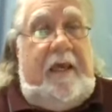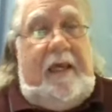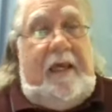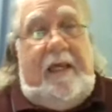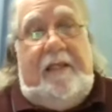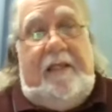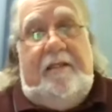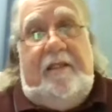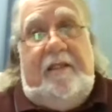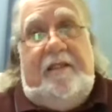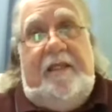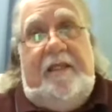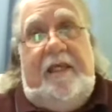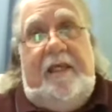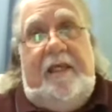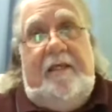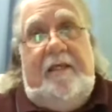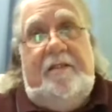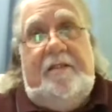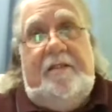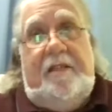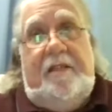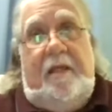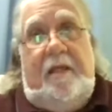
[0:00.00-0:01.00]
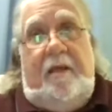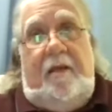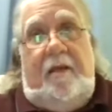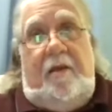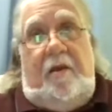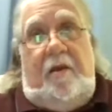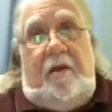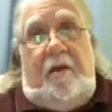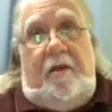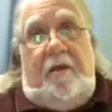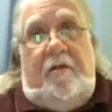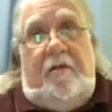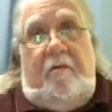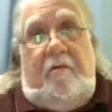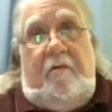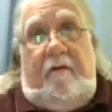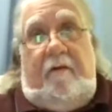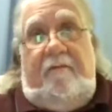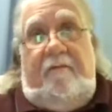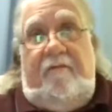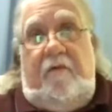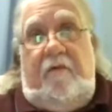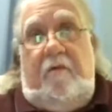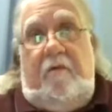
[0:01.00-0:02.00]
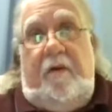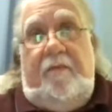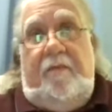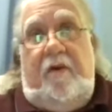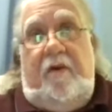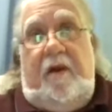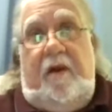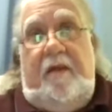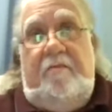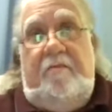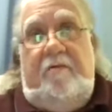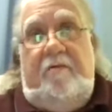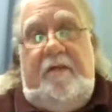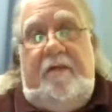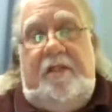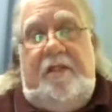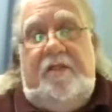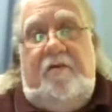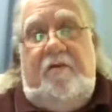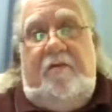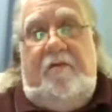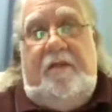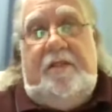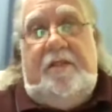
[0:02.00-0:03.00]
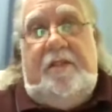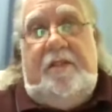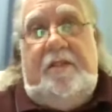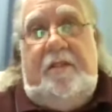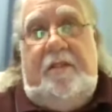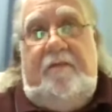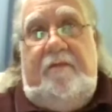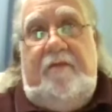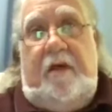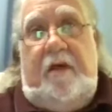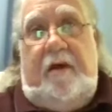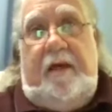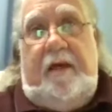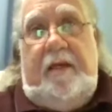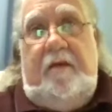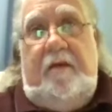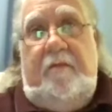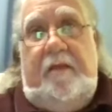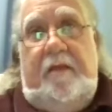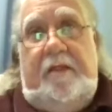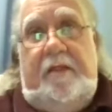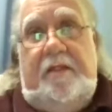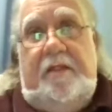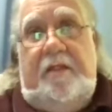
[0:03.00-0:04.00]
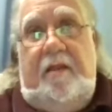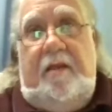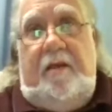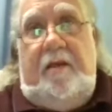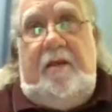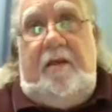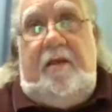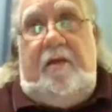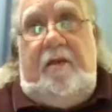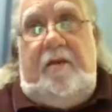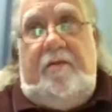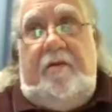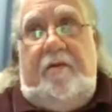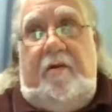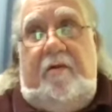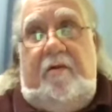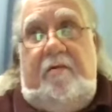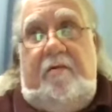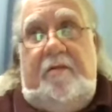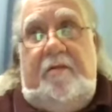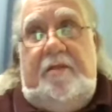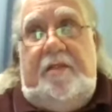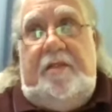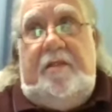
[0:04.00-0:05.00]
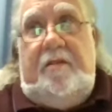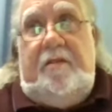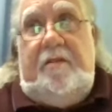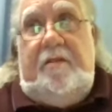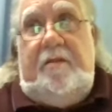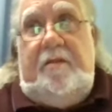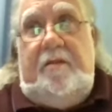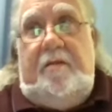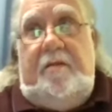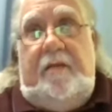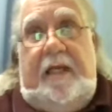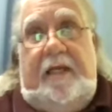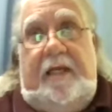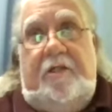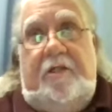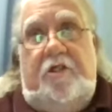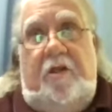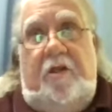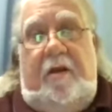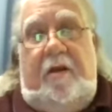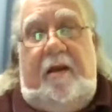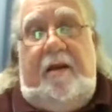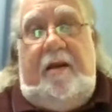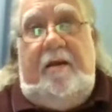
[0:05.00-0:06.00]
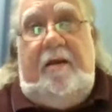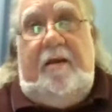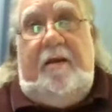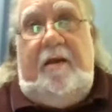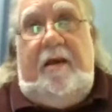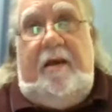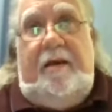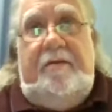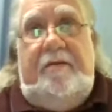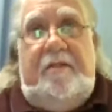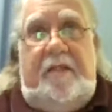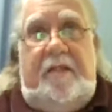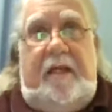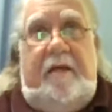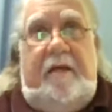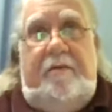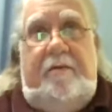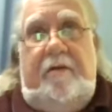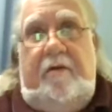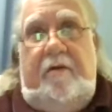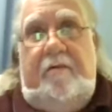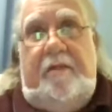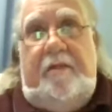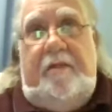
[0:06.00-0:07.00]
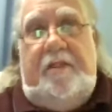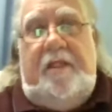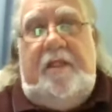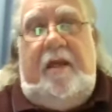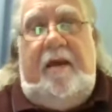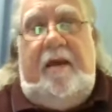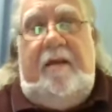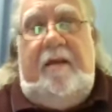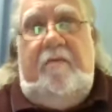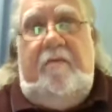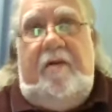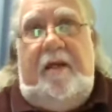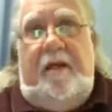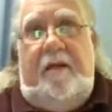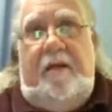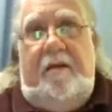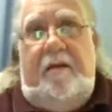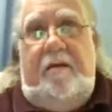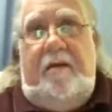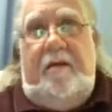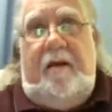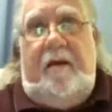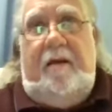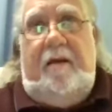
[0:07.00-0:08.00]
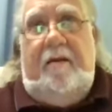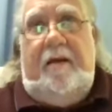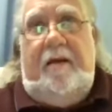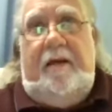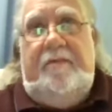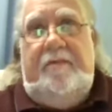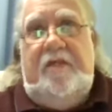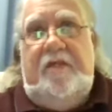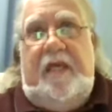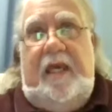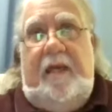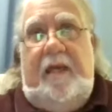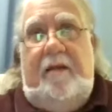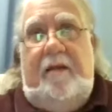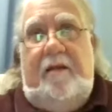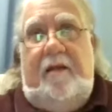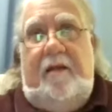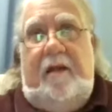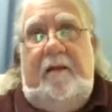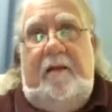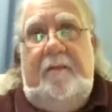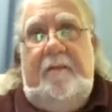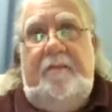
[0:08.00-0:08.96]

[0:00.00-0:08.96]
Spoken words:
And the thing is, there are 4 primary sources of documents. There's National Archives, now known as Library and Archives Canada.